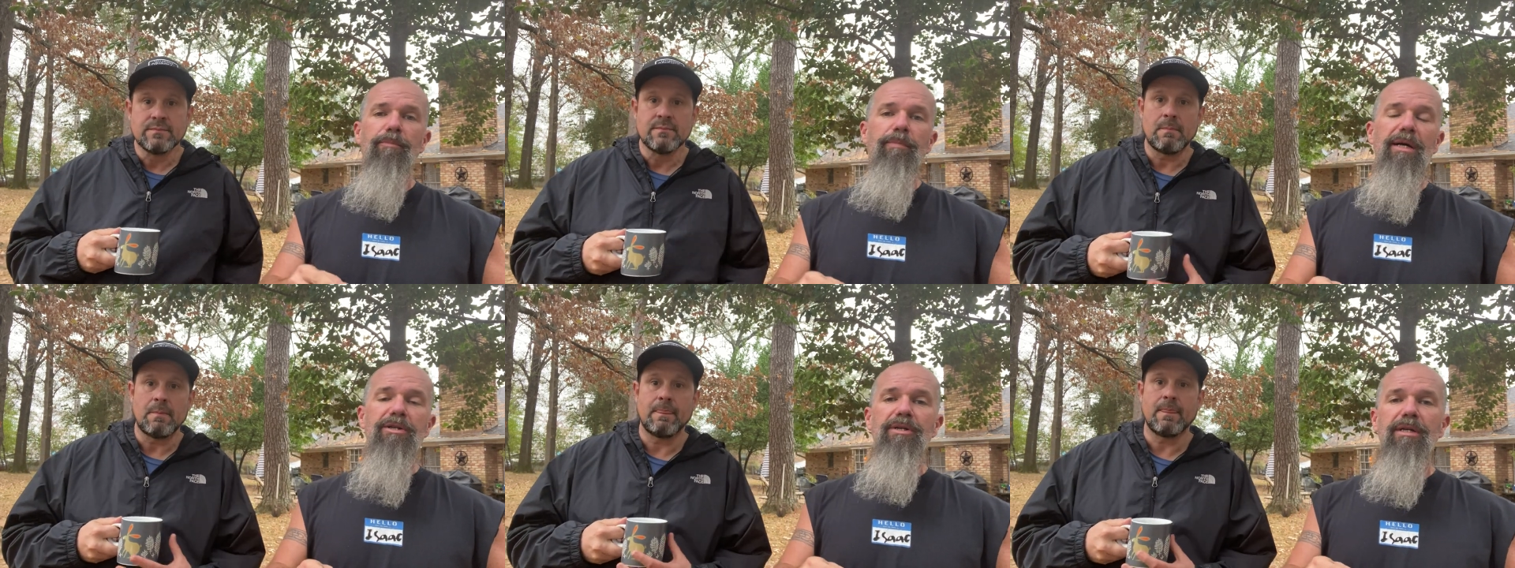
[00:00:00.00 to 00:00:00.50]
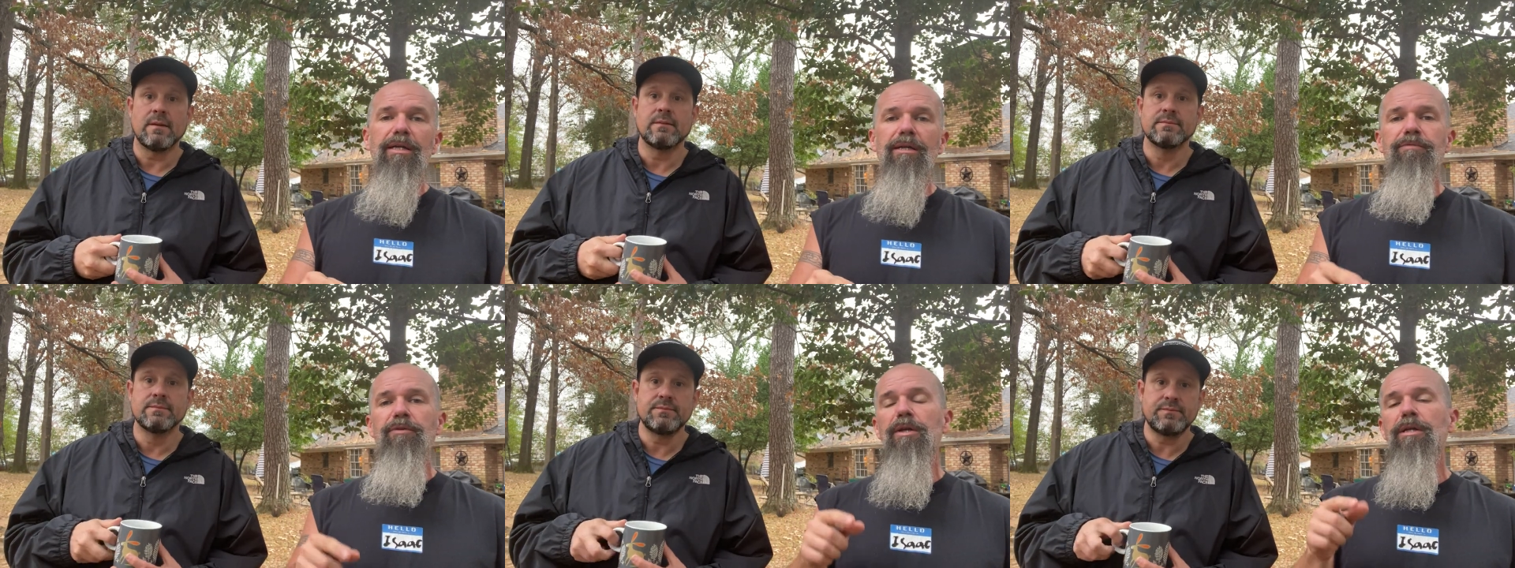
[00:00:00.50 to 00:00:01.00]
Speaker 1: your budget,
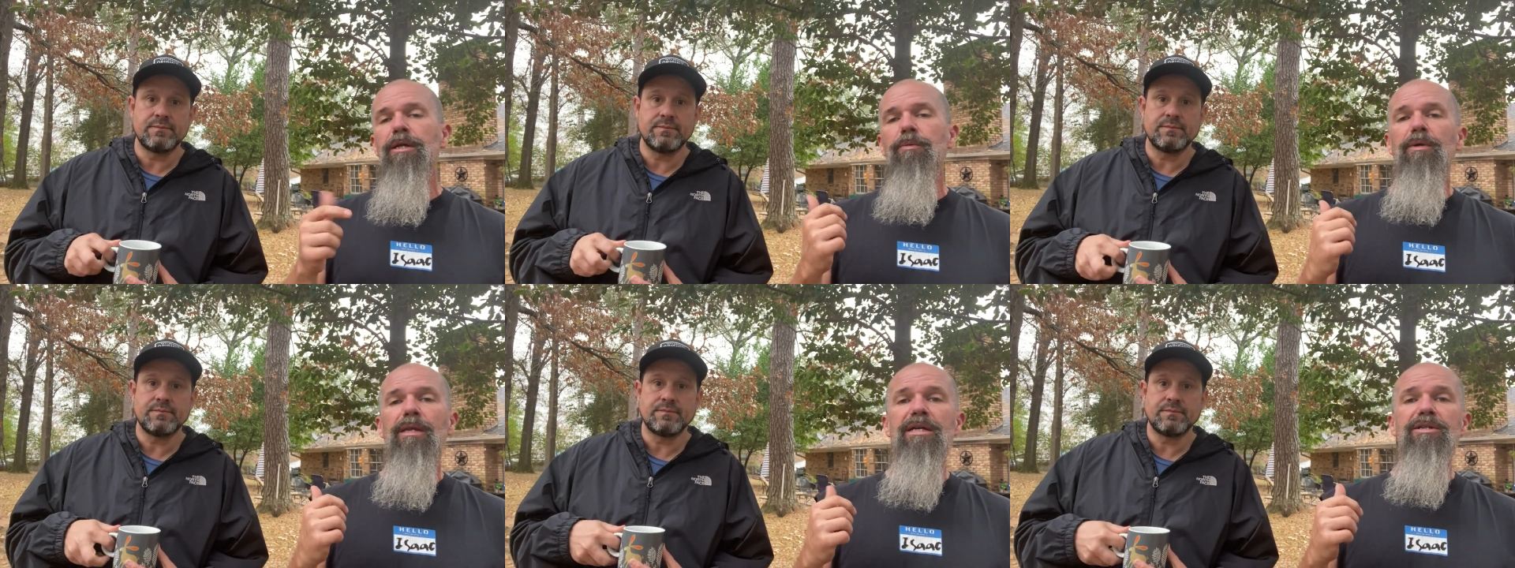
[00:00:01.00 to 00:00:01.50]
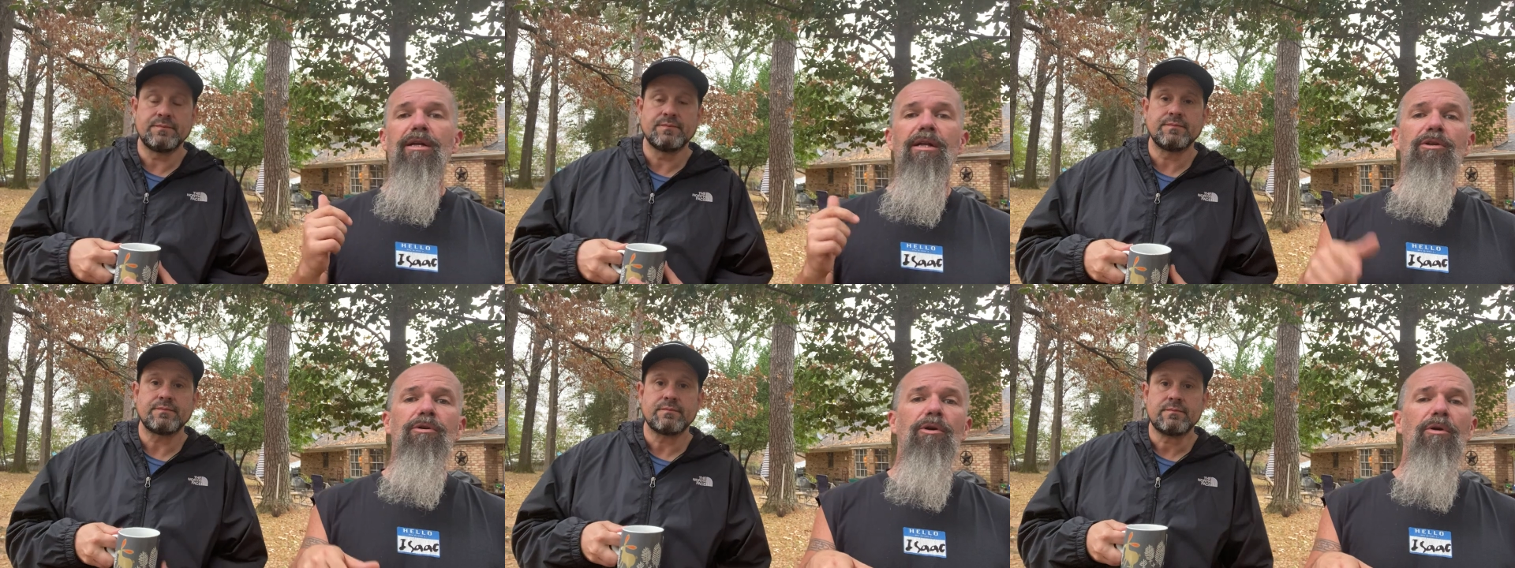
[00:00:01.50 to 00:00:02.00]
if you didn't get one last Sunday,
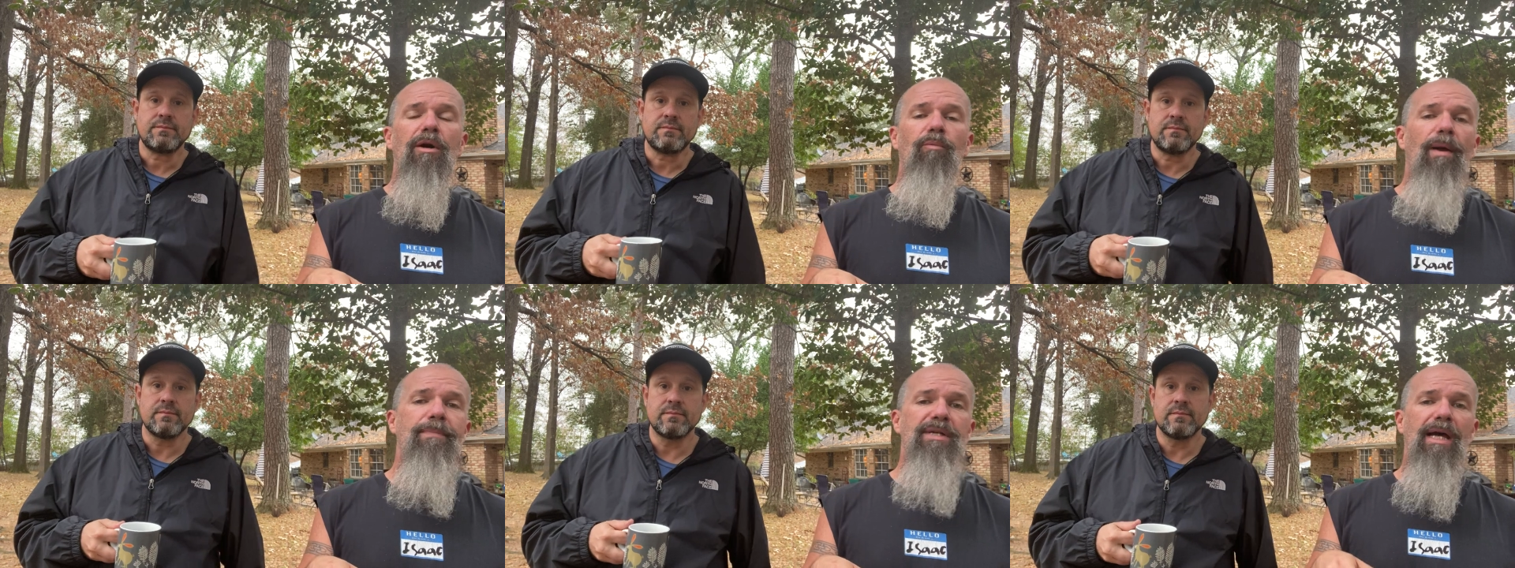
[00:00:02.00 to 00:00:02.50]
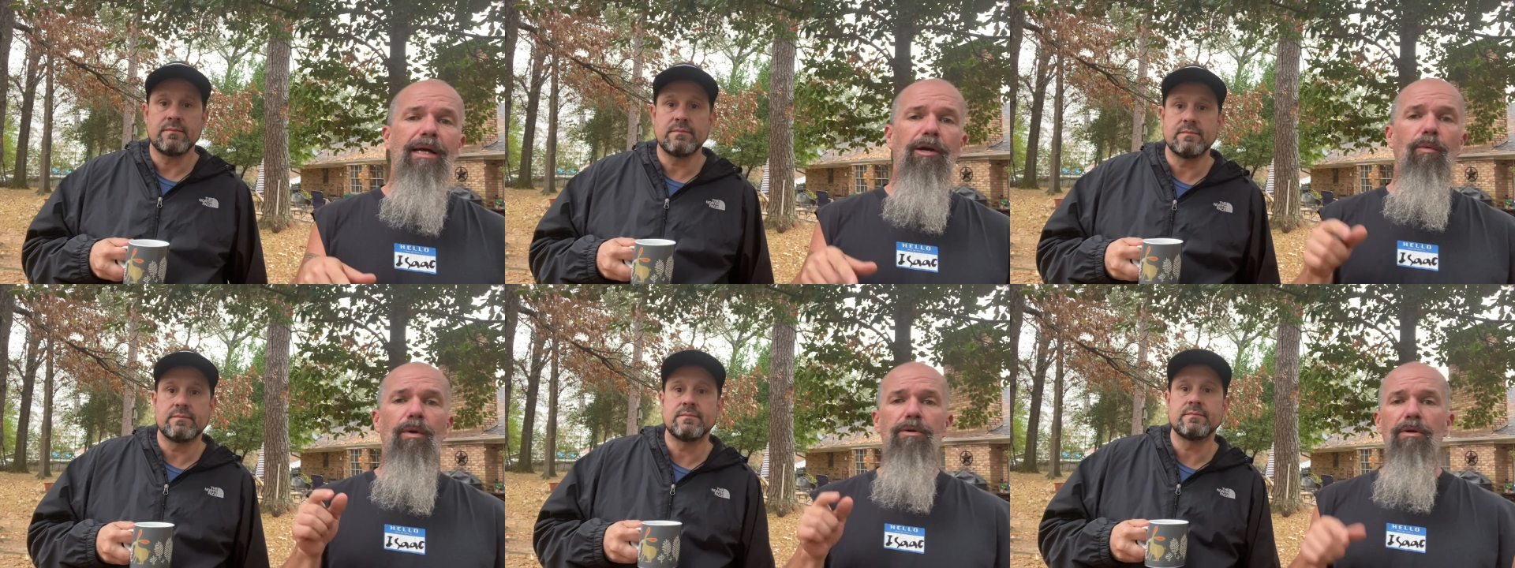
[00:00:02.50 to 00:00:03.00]
you can go to our website,
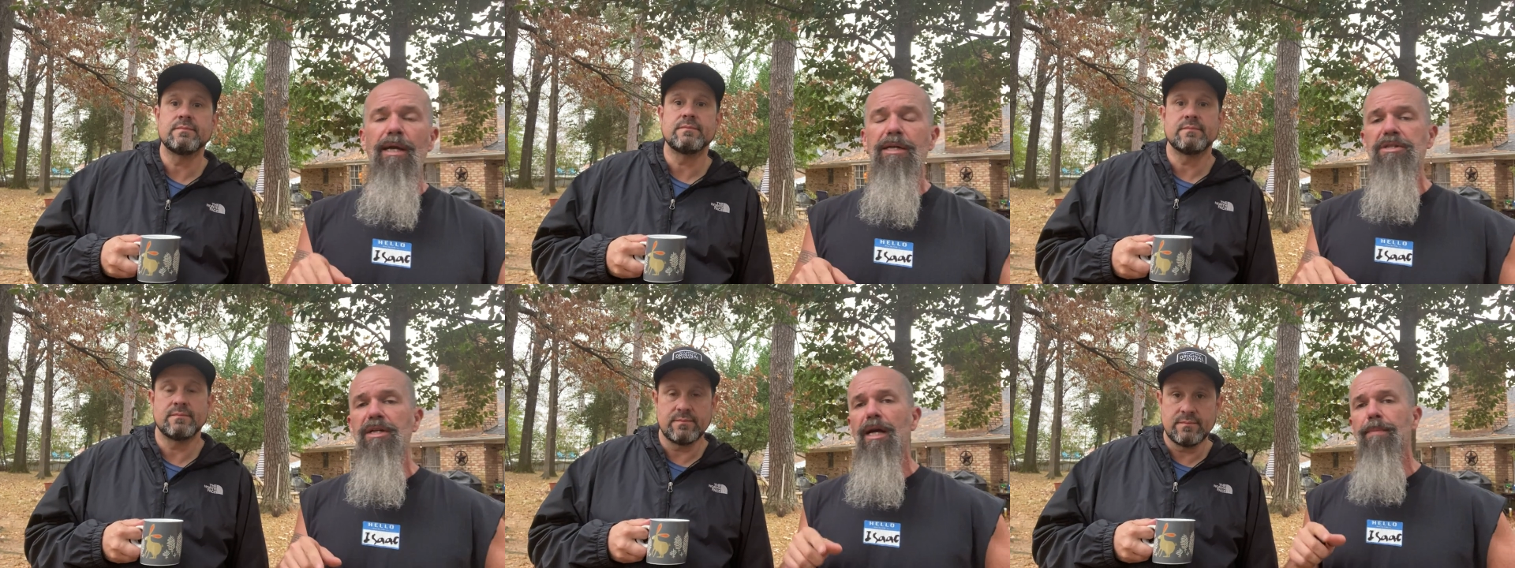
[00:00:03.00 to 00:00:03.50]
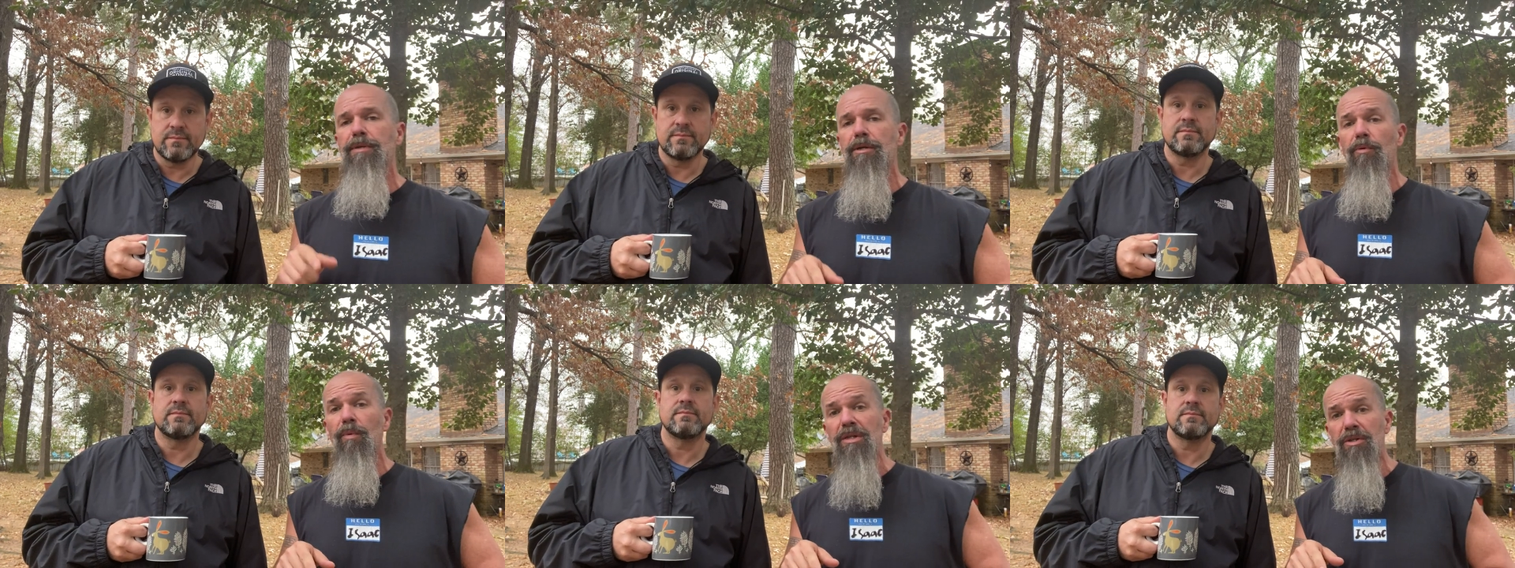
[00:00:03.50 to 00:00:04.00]
go under Next Steps,
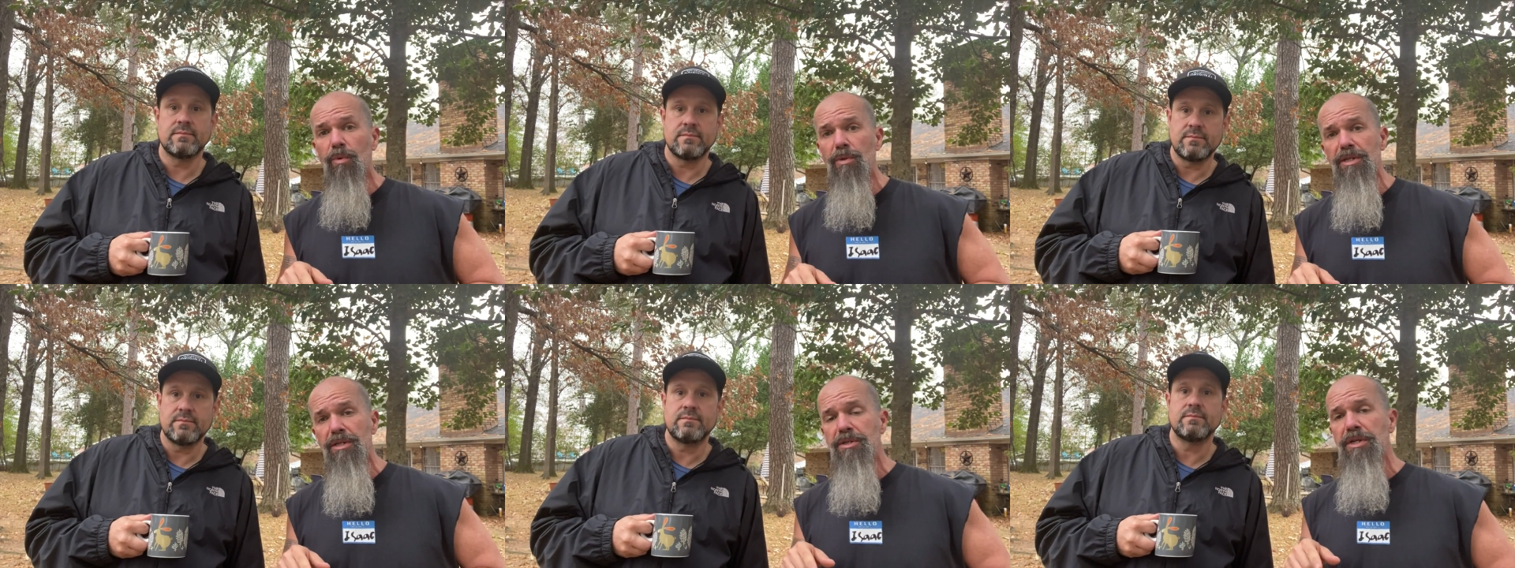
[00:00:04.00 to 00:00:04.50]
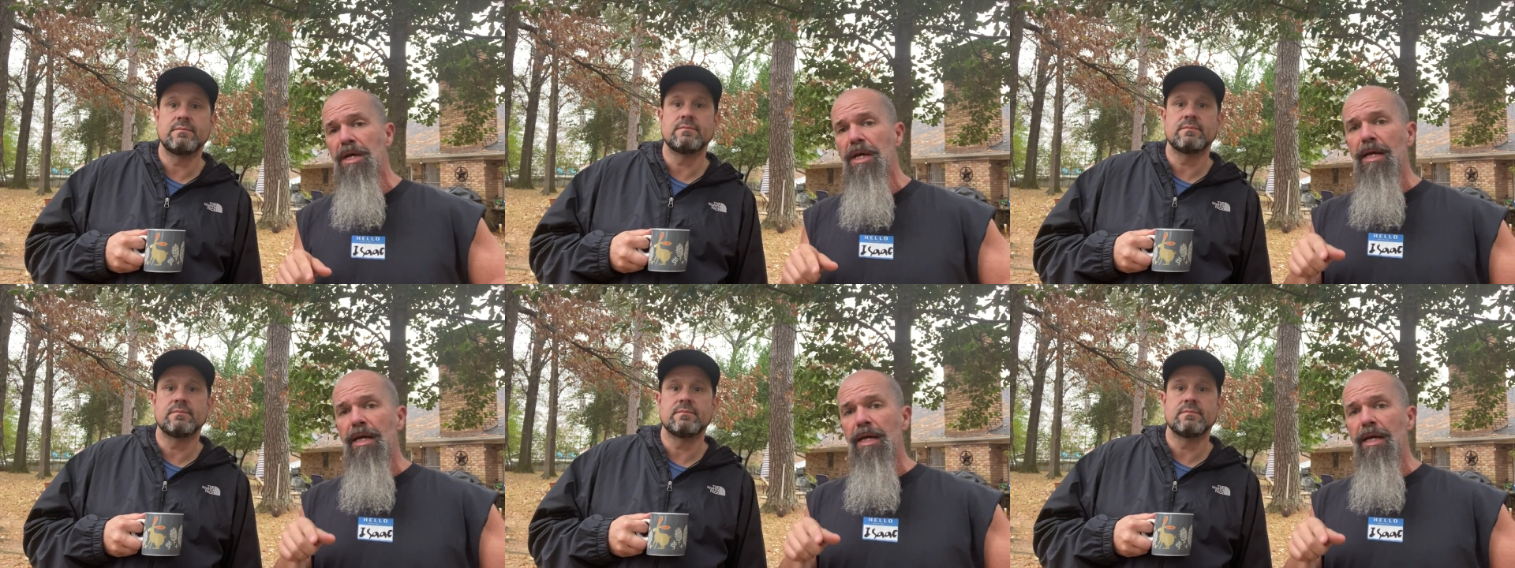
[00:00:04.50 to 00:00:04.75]
under Resources